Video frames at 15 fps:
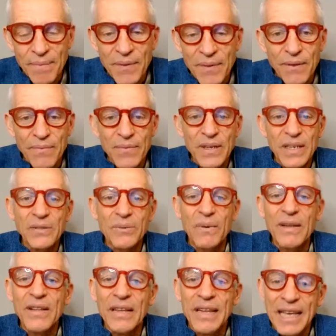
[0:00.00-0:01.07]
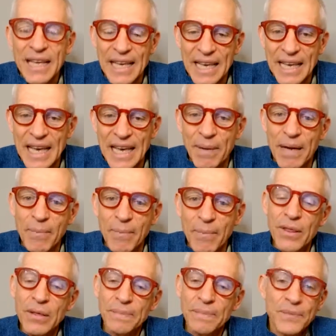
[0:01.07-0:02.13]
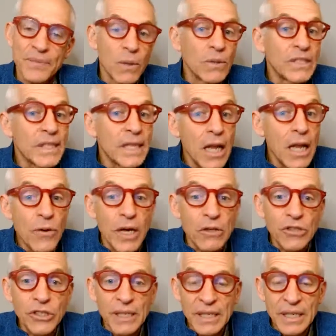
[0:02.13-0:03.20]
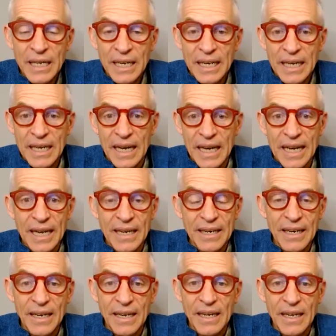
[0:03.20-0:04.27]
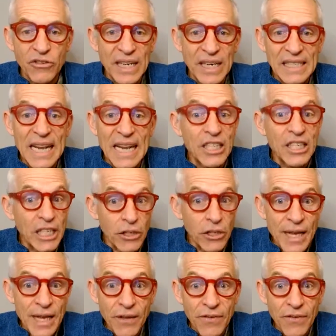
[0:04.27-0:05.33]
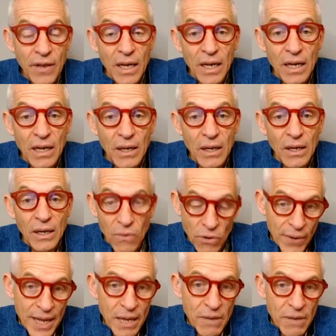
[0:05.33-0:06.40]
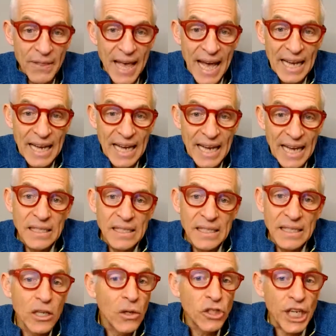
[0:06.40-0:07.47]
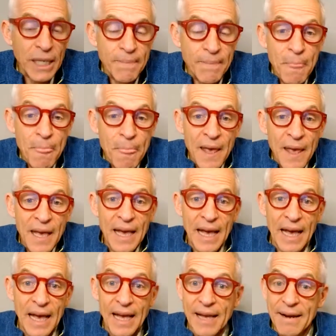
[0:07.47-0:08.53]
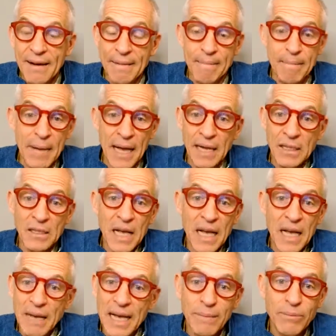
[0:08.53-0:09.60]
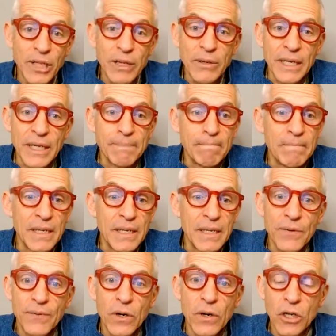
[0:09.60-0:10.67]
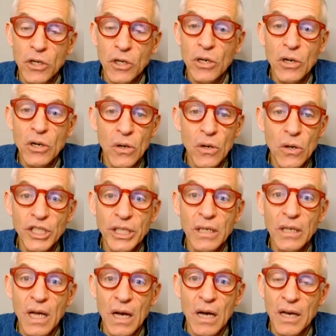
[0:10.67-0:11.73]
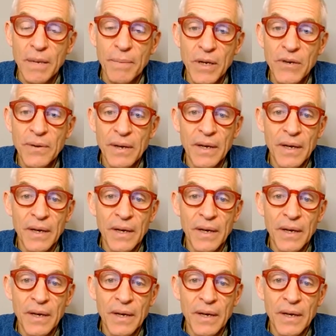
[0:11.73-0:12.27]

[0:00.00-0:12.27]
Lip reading: The first one that he came up with was the logos. And the translation in Greek, or Greek for that, is logic. And it's like, absolutely, if you've got a good logical argument,